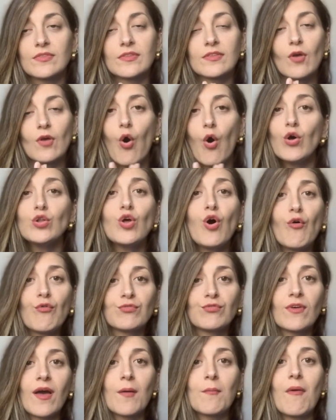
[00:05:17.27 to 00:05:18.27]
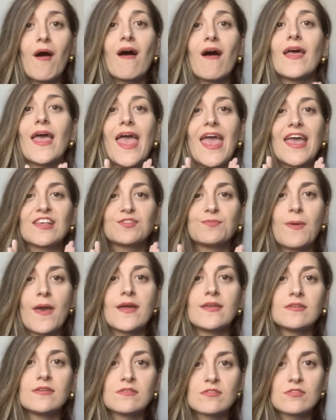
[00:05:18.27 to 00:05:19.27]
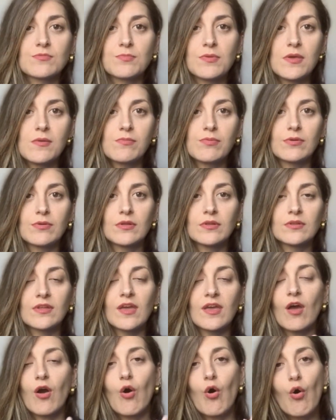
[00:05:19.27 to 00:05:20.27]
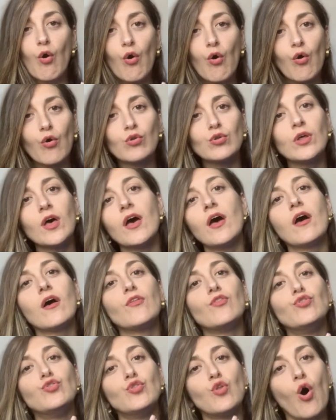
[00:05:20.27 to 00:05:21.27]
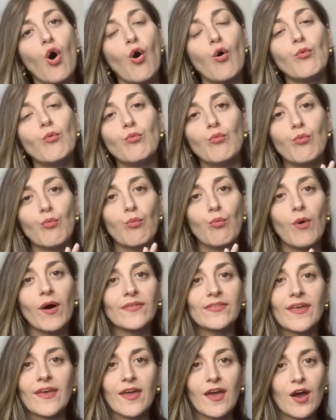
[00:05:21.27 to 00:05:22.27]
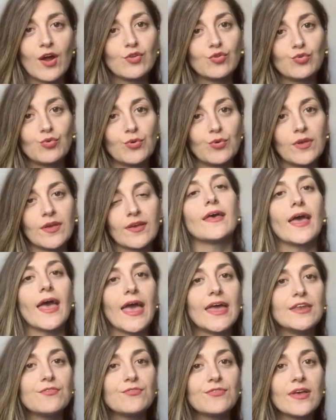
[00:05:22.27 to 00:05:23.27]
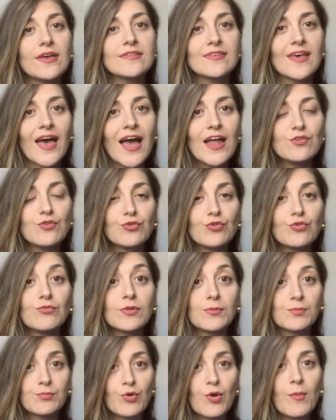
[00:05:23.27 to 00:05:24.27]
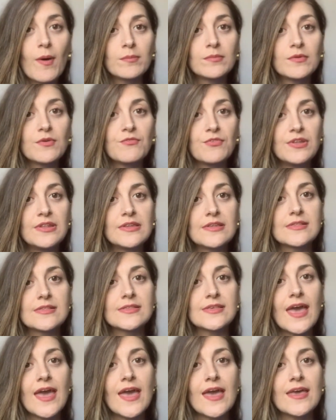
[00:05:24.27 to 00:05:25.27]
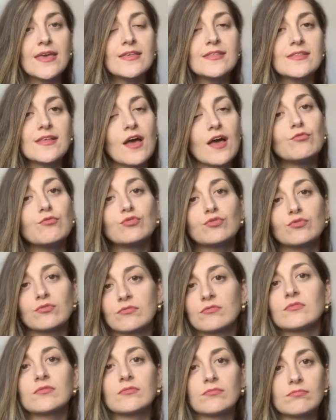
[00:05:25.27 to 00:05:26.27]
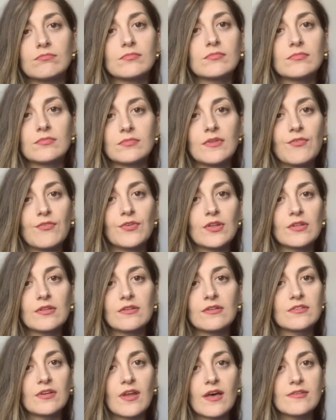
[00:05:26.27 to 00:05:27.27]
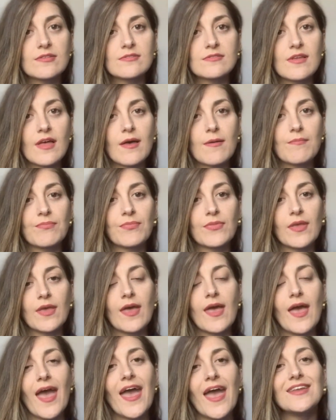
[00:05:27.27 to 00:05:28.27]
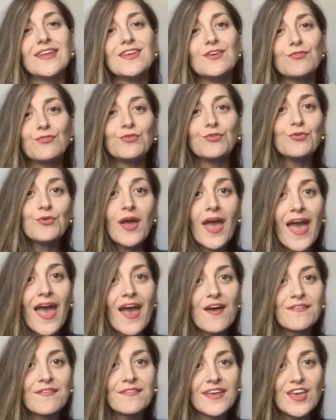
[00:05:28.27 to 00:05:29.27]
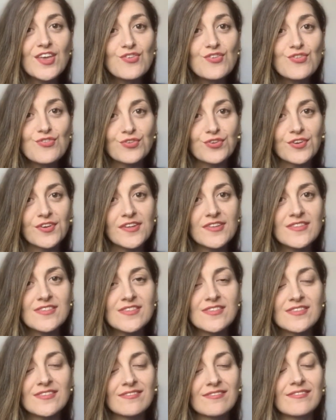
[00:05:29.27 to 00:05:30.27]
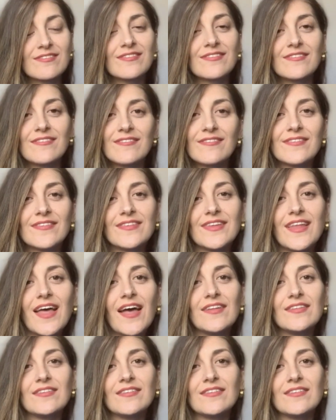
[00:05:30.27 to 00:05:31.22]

all of them are experienced people. They all know what they are doing, and if they tell you will probably win this case, I will definitely trust them. And if you have insurance, then